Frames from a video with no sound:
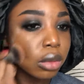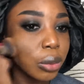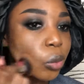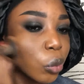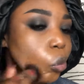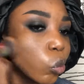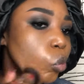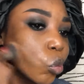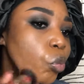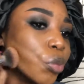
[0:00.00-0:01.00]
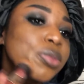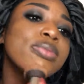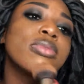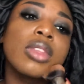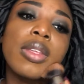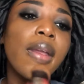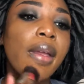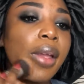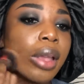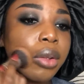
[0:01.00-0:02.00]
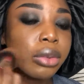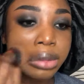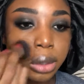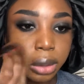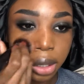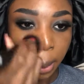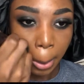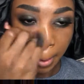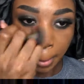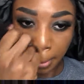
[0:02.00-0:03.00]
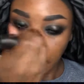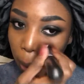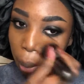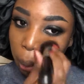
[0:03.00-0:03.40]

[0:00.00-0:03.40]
don't need my cheeks and all that stuff to be the fullest coverage ever.